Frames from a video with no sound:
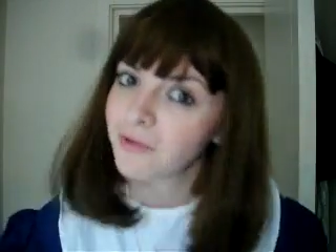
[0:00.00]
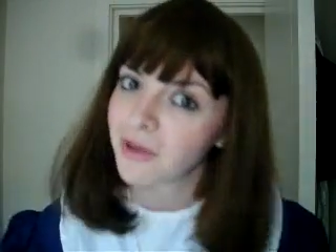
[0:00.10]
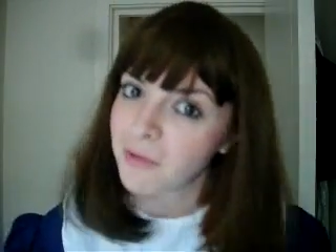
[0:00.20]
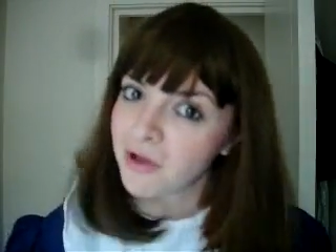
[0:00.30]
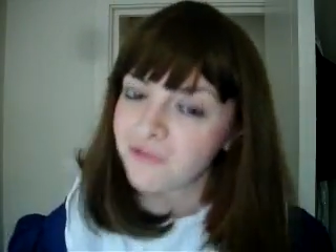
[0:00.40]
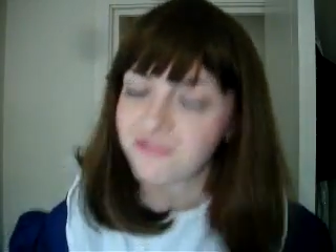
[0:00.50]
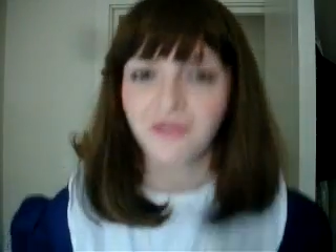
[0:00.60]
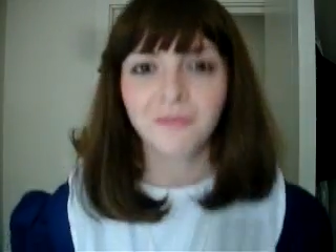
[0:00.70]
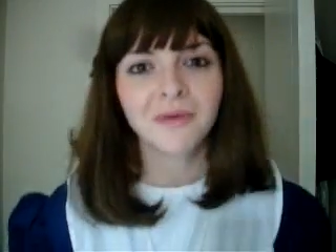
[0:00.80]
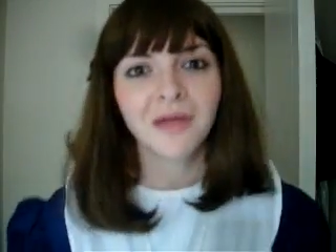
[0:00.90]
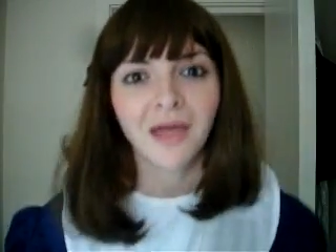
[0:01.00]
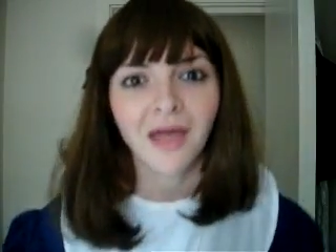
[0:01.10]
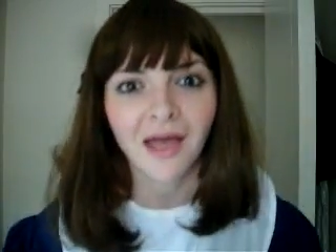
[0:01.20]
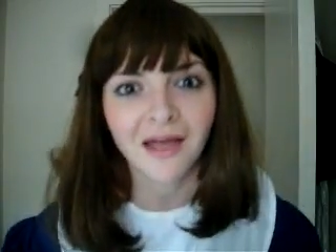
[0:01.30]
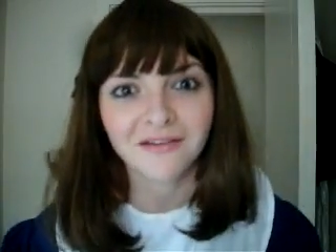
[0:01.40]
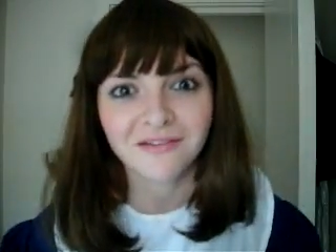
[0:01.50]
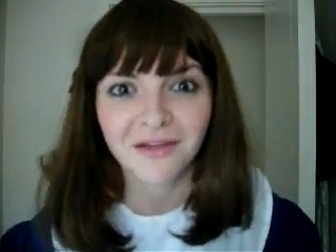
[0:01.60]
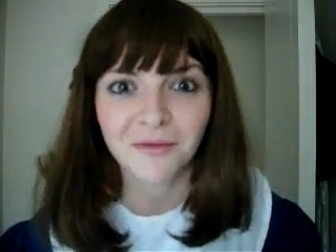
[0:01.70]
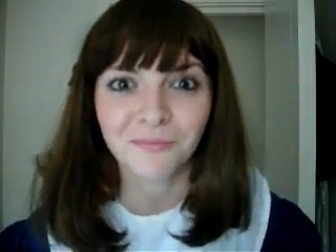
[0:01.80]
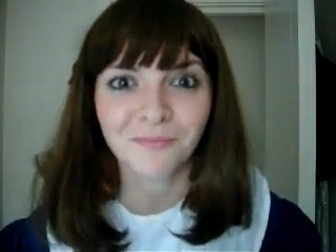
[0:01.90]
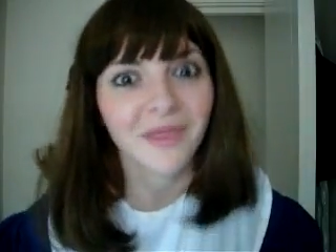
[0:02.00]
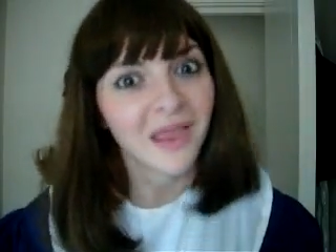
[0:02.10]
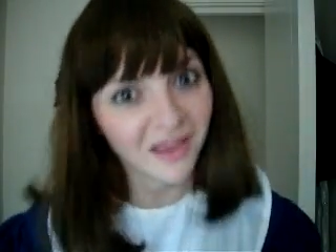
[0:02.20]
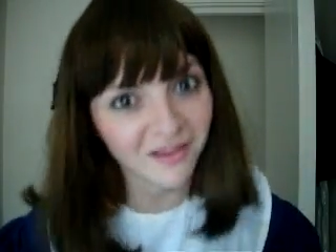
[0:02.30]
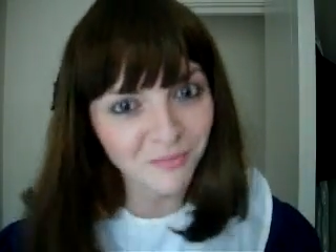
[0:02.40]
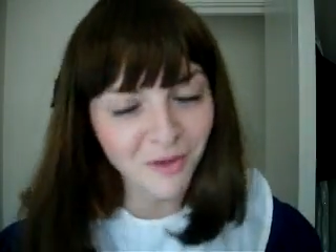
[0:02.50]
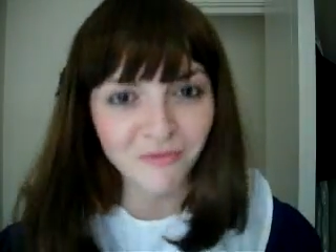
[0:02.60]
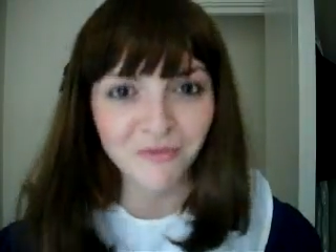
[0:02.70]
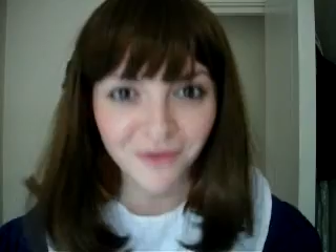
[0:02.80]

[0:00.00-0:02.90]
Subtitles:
hope you like my costume, and here's my